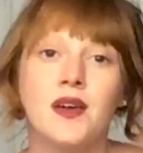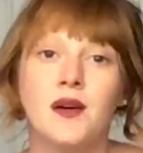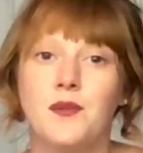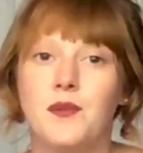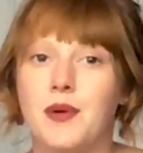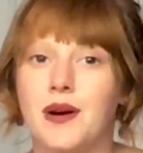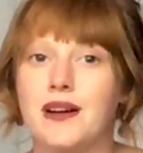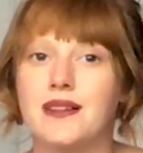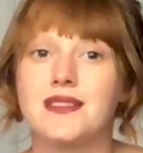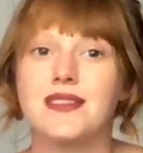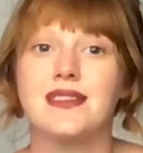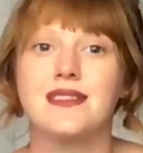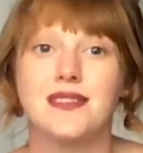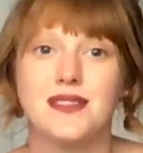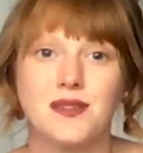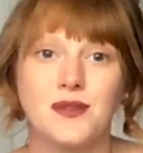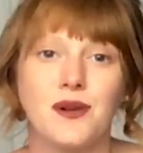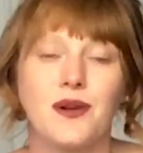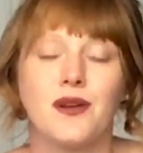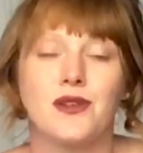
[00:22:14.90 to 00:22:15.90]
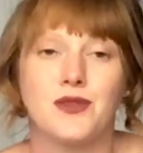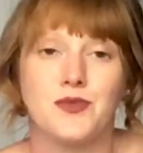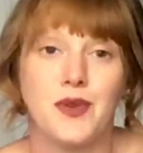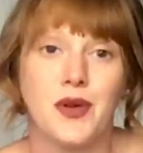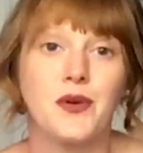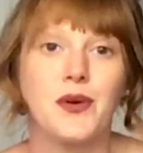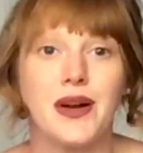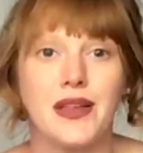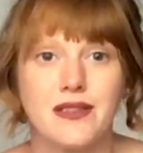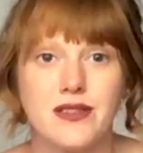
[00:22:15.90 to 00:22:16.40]
but it's still going to be
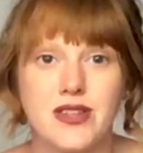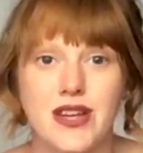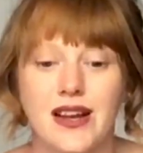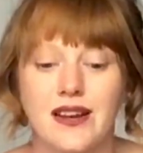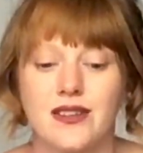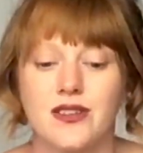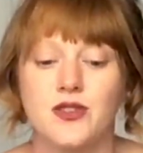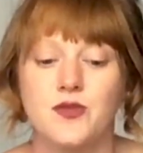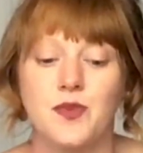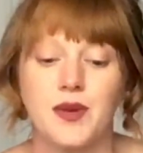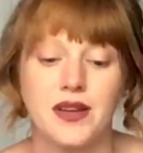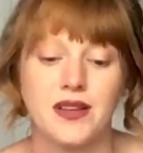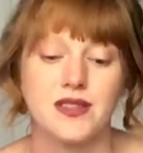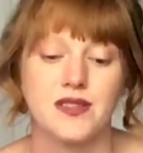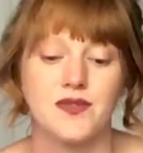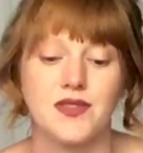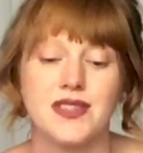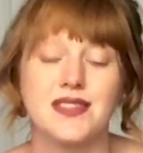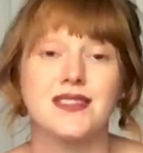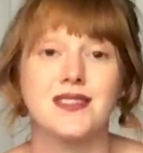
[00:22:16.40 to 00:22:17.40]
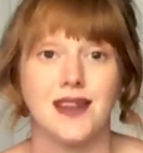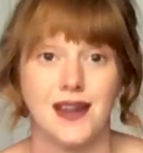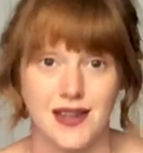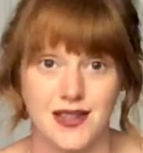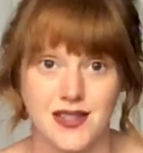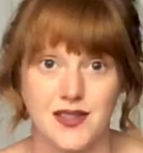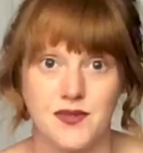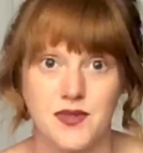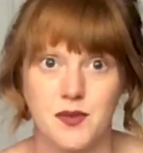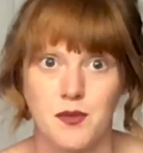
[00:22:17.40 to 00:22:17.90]
quite the challenge because of the
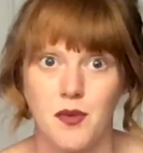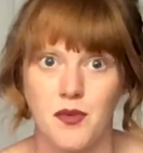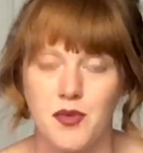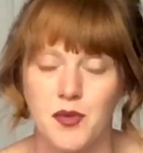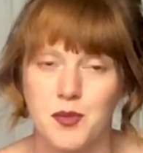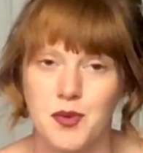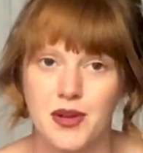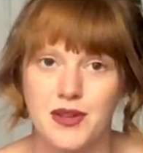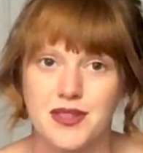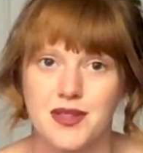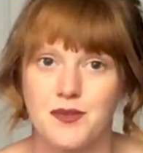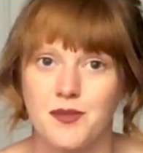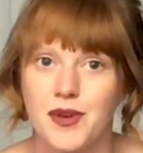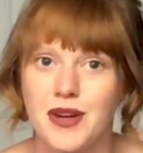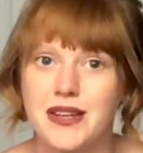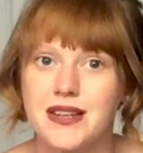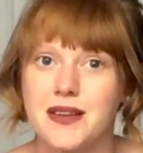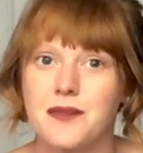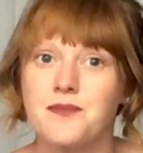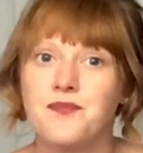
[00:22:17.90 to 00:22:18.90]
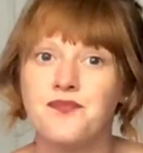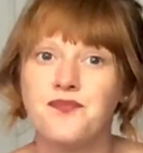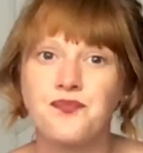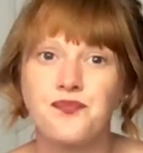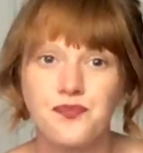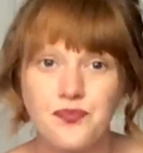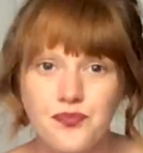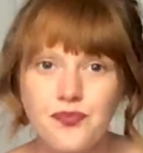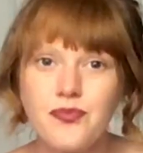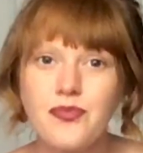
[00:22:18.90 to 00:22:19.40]
size of some of the books I'm reading.
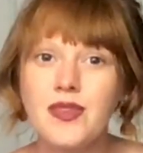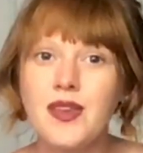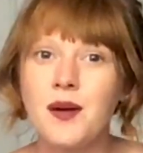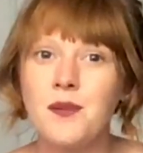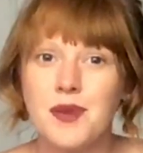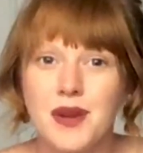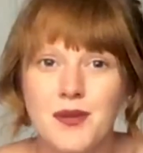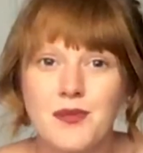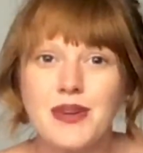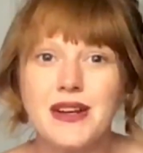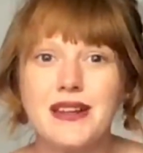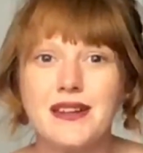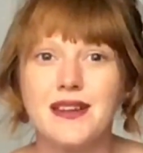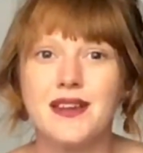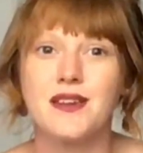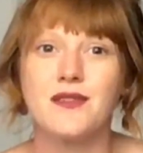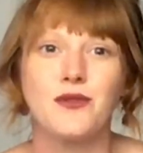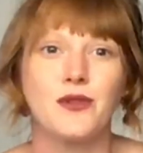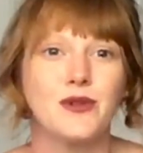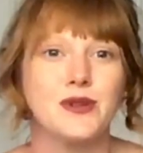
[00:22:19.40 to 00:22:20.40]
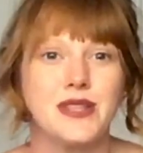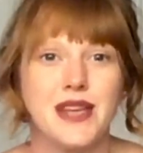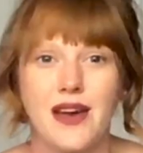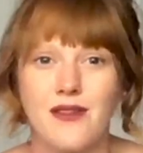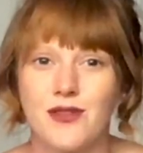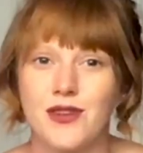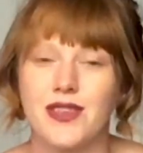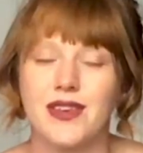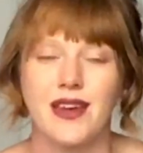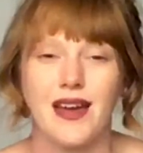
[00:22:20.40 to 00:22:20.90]
But I'm really looking forward to
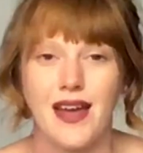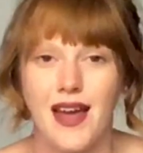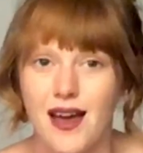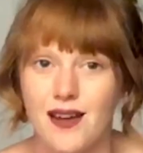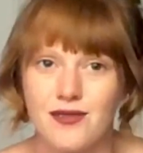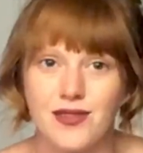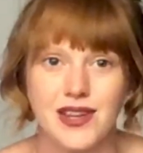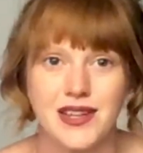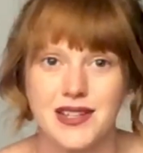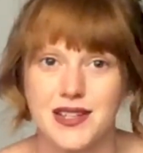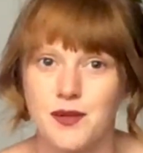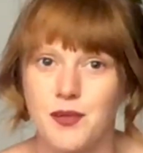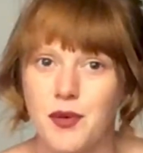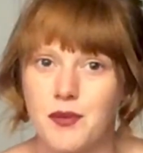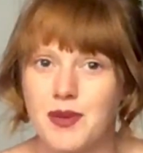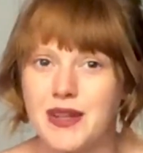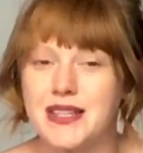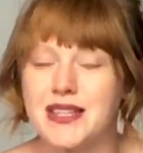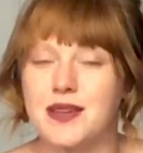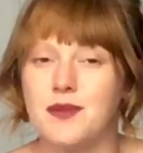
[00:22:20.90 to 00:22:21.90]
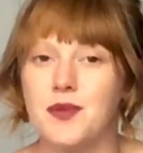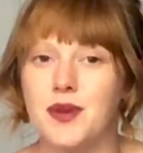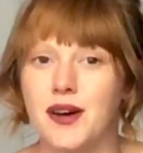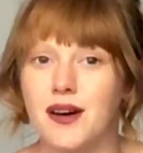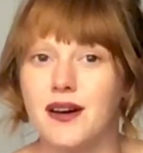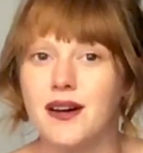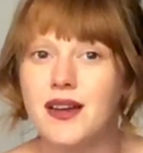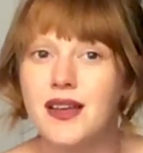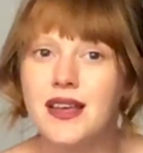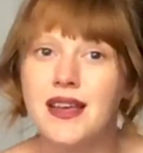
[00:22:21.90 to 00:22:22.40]
everything I have lined up on my
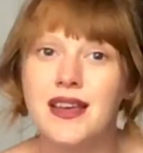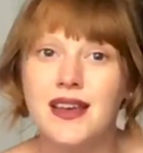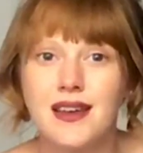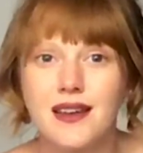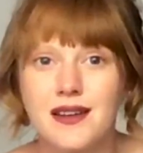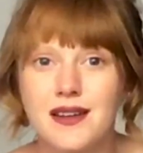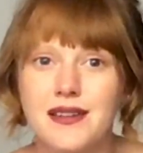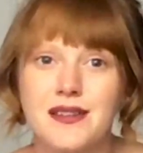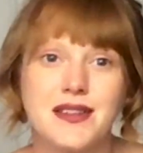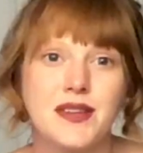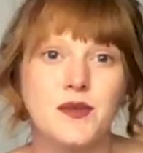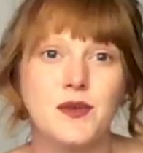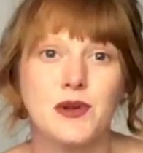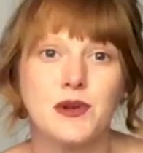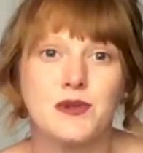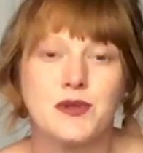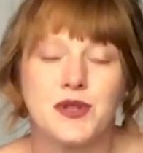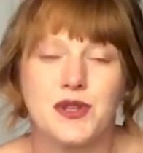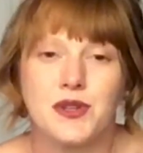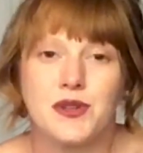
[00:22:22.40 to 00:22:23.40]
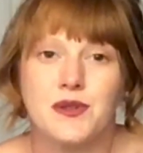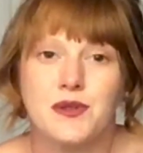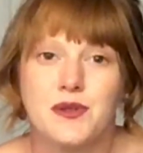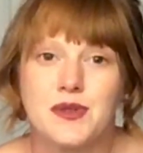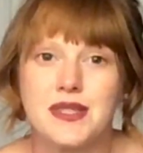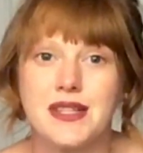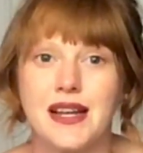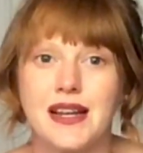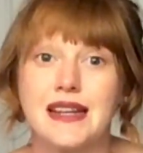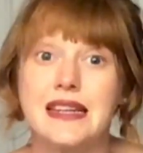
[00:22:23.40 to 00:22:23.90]
TBR, including 1 or 2
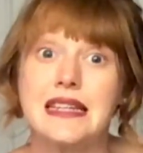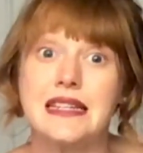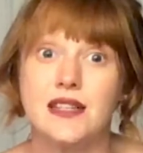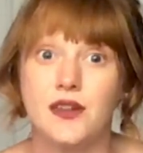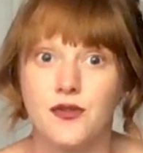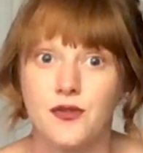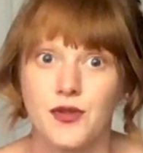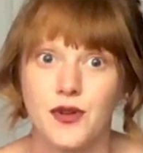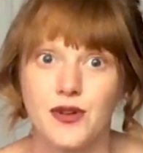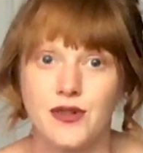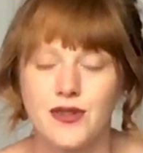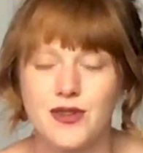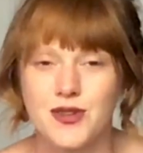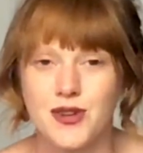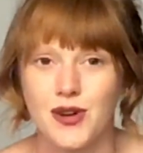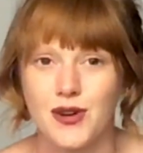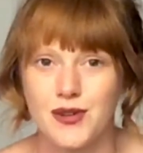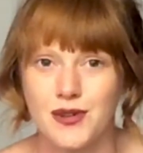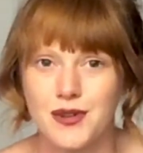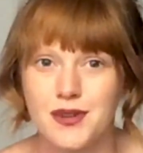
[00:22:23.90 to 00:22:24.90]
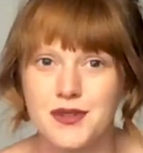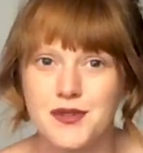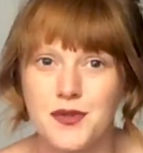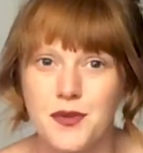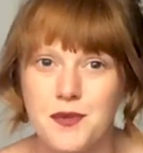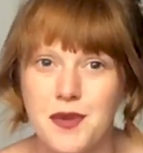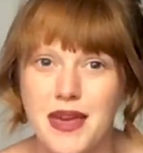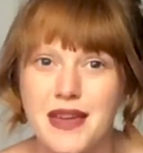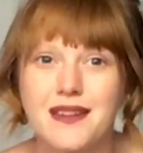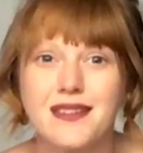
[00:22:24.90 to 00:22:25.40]
slightly different genres for
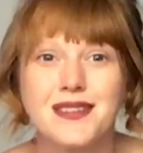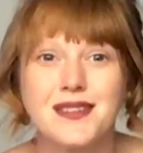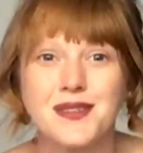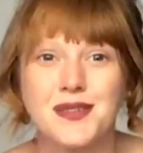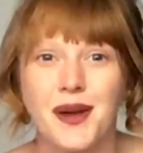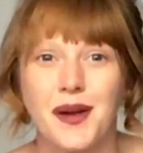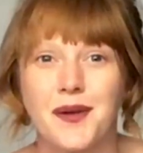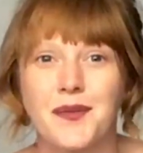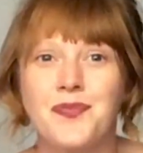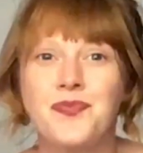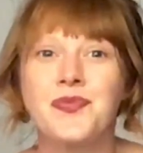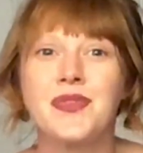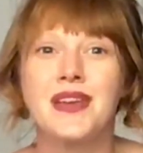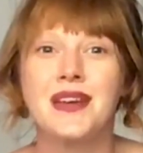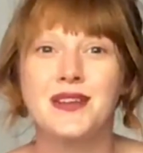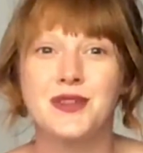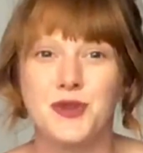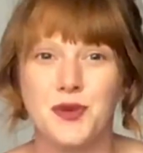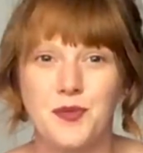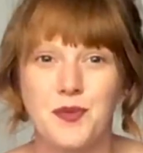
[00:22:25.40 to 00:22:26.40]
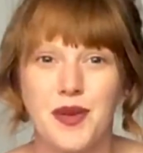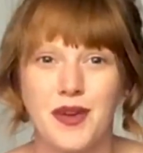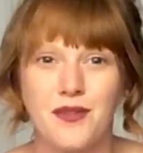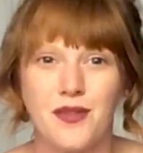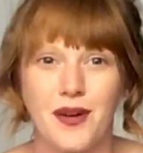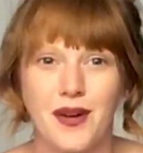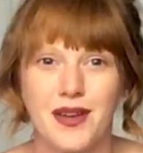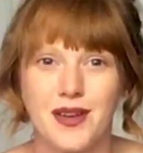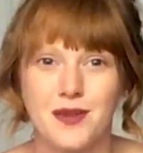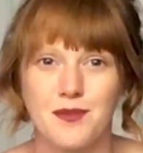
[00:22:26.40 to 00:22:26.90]
me, so should be a
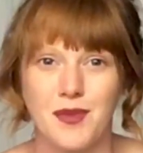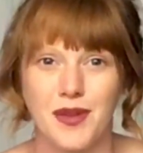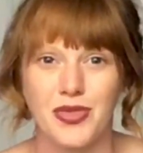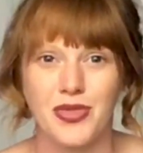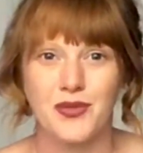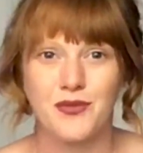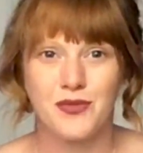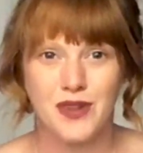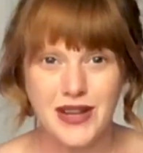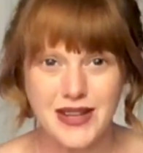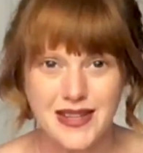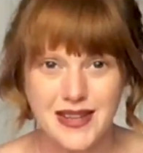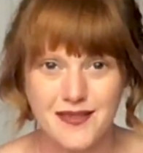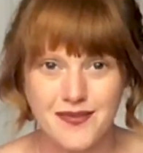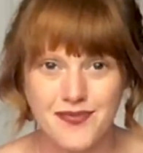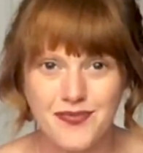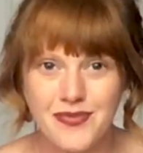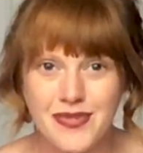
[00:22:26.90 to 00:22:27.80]
very good month of reading.